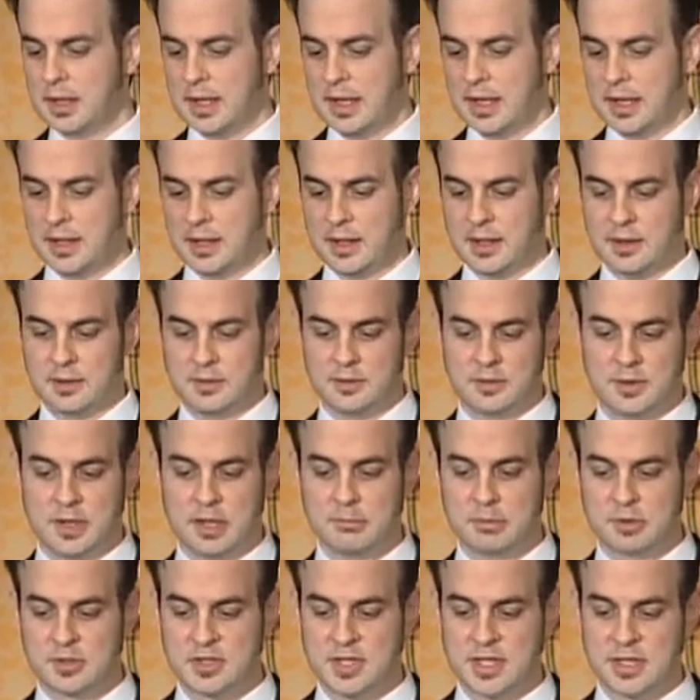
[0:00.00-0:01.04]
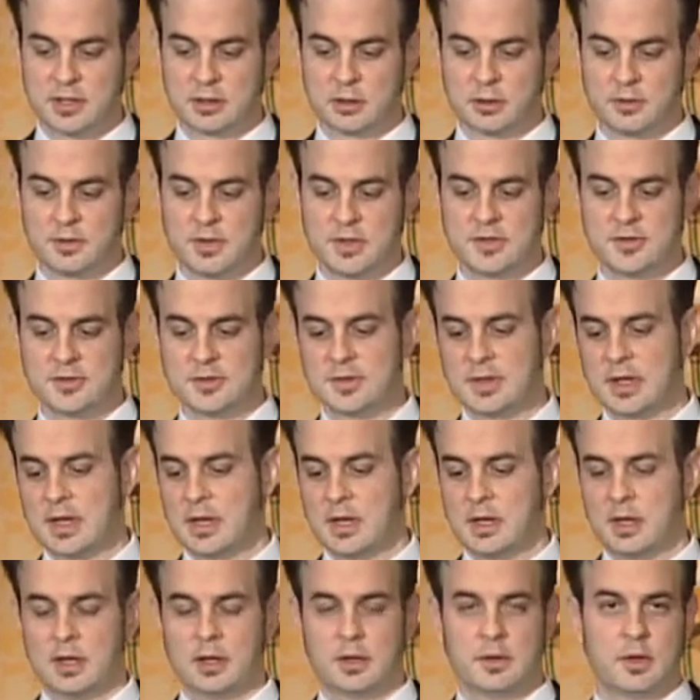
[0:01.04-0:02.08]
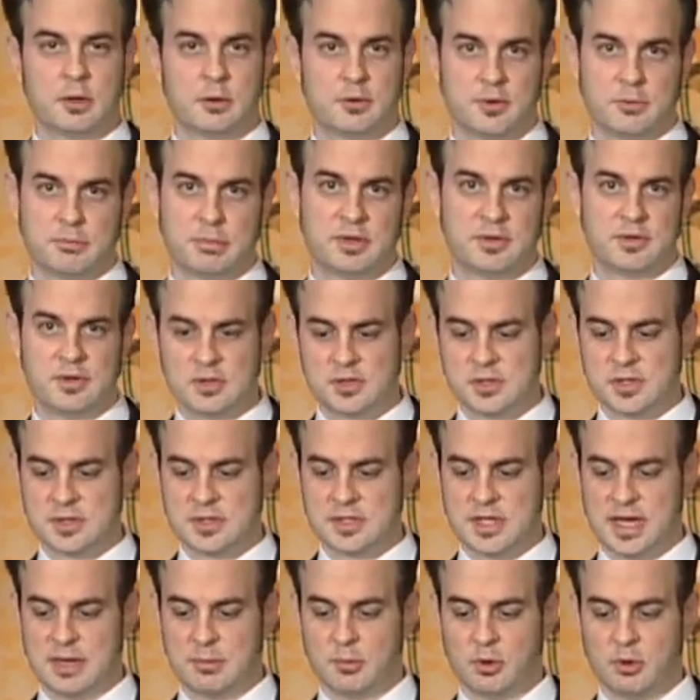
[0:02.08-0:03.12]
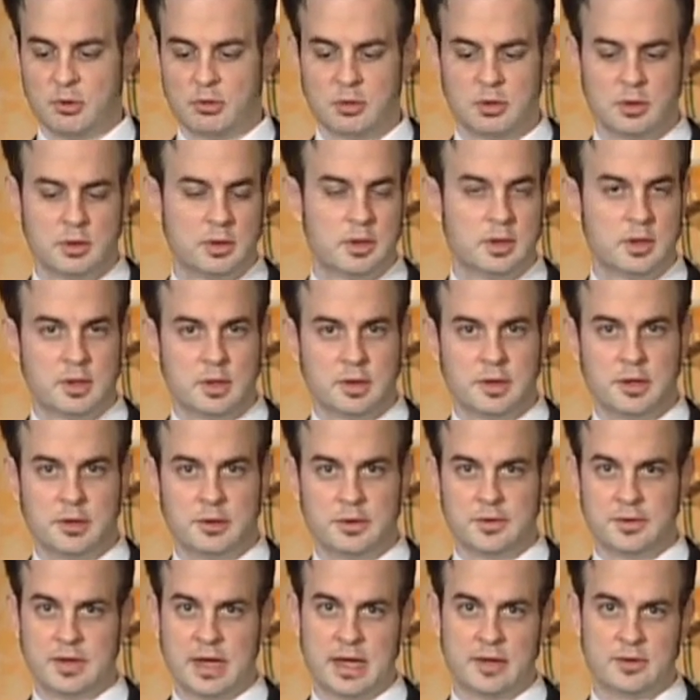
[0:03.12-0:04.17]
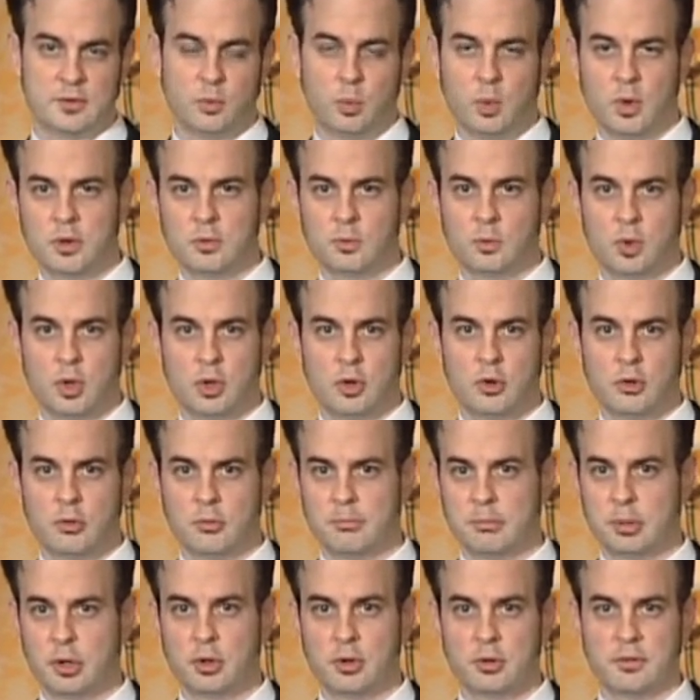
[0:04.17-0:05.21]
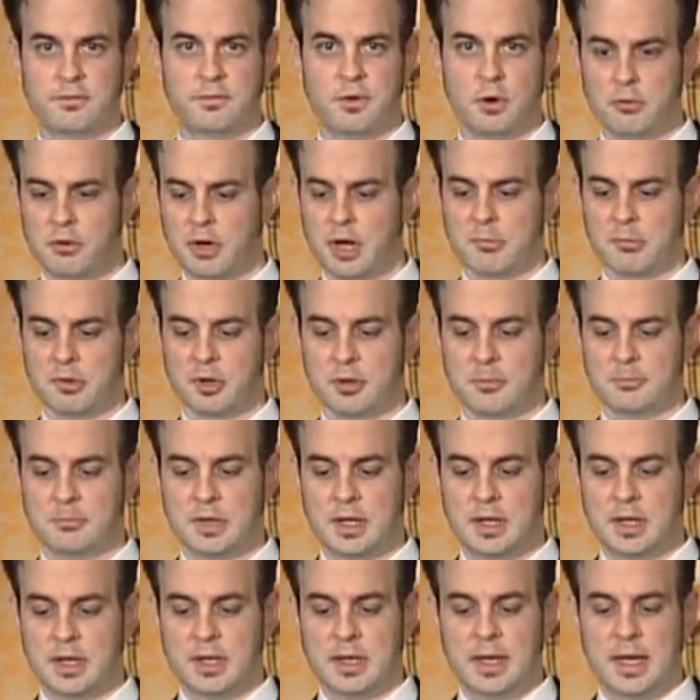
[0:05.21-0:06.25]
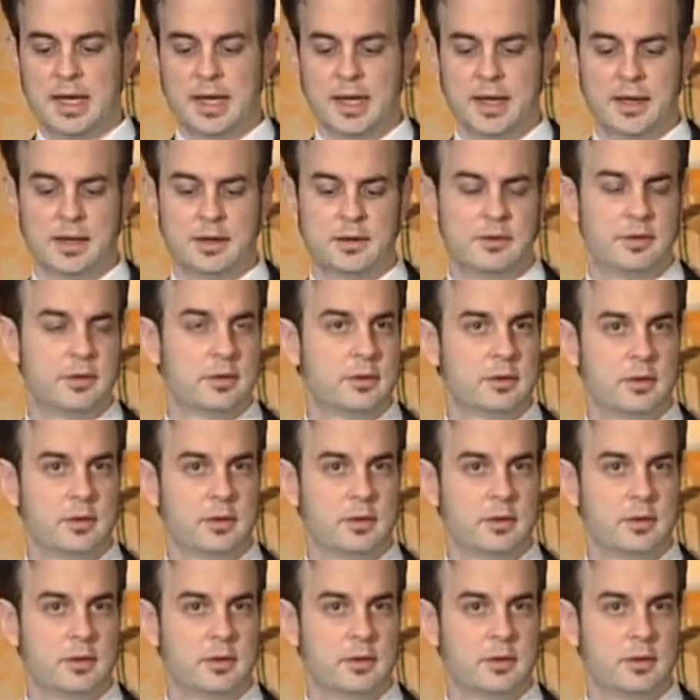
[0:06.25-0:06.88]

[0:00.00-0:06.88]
And in particular, there's a position table that has one row per phone number. And